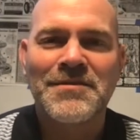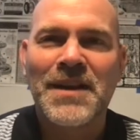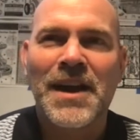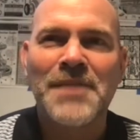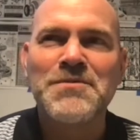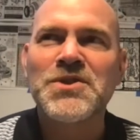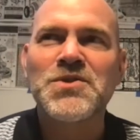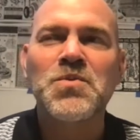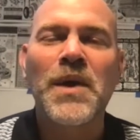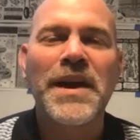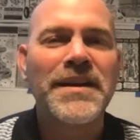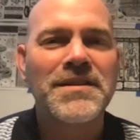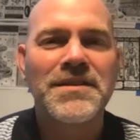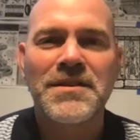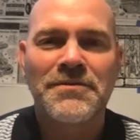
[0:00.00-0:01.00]
I'm just
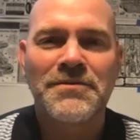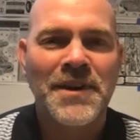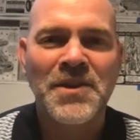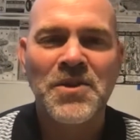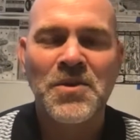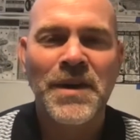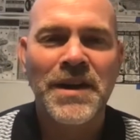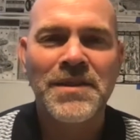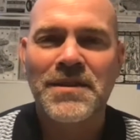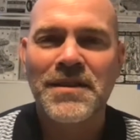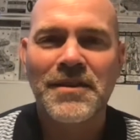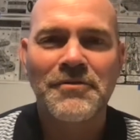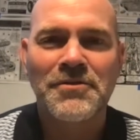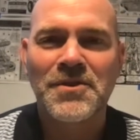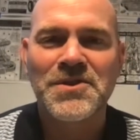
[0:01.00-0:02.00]
waiting to find the right
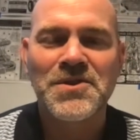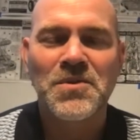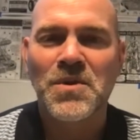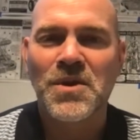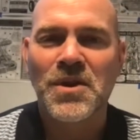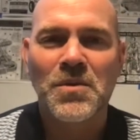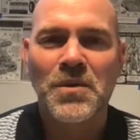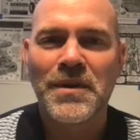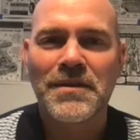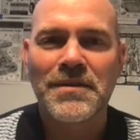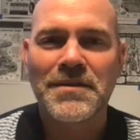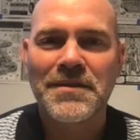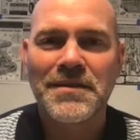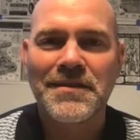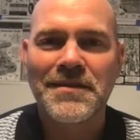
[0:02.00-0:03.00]
thing for it to work with,
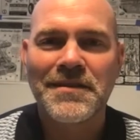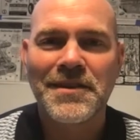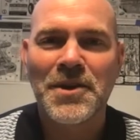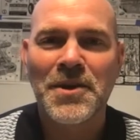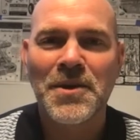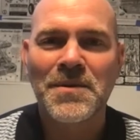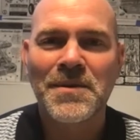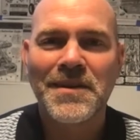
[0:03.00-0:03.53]
you know.